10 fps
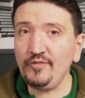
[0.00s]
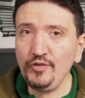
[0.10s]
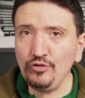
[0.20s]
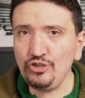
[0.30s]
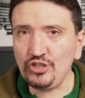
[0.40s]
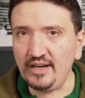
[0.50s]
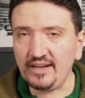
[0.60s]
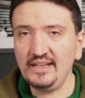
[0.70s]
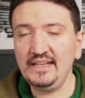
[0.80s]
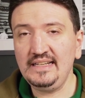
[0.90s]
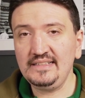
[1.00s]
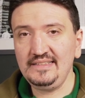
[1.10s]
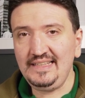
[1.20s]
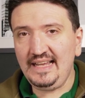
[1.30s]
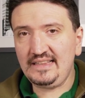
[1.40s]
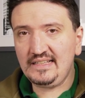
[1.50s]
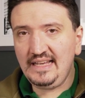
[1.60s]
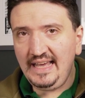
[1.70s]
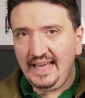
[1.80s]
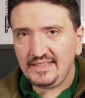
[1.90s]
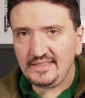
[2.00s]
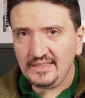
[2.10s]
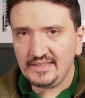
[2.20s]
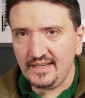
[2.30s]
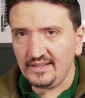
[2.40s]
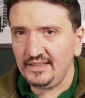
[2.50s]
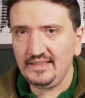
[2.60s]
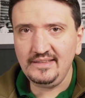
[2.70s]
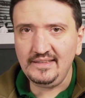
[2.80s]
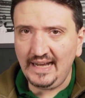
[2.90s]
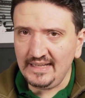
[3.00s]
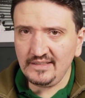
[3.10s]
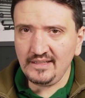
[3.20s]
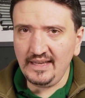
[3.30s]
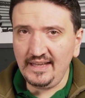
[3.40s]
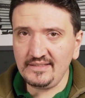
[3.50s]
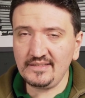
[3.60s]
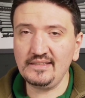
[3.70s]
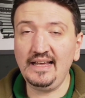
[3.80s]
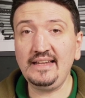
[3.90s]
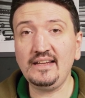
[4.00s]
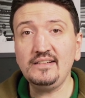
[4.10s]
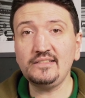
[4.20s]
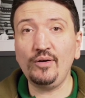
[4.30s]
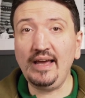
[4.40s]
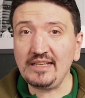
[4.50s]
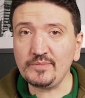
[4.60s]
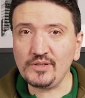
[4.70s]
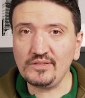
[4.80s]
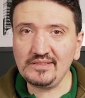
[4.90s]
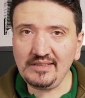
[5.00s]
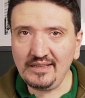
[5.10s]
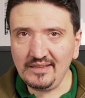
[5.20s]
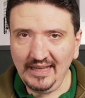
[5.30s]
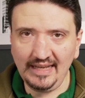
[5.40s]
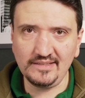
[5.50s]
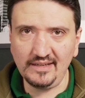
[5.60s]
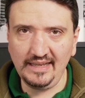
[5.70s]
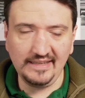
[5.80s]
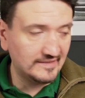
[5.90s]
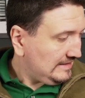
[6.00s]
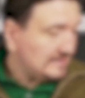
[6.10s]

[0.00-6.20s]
feature that X-T30 doesn't has and also X-Pro 3 doesn't has.